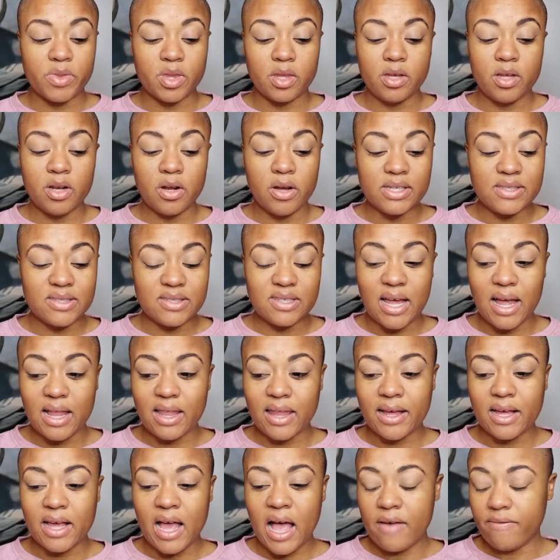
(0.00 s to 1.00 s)
You know, it's not
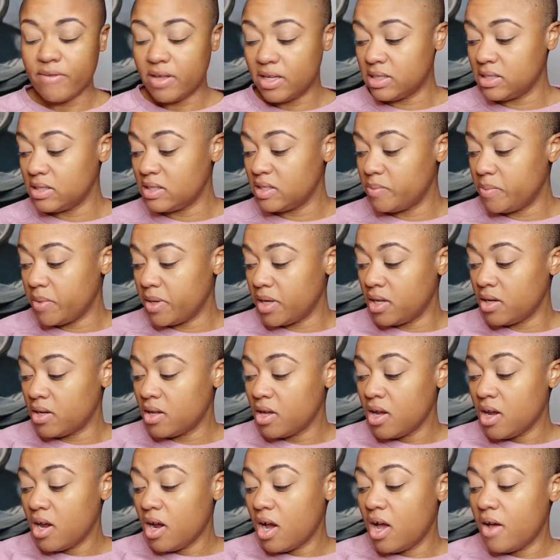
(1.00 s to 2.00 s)
like having to spend
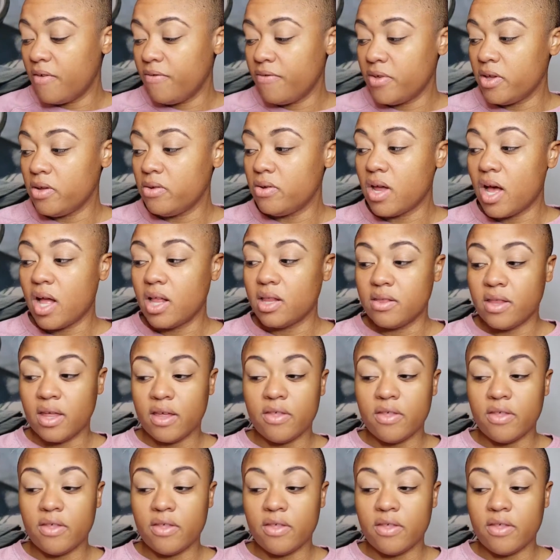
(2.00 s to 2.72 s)
a few dollars,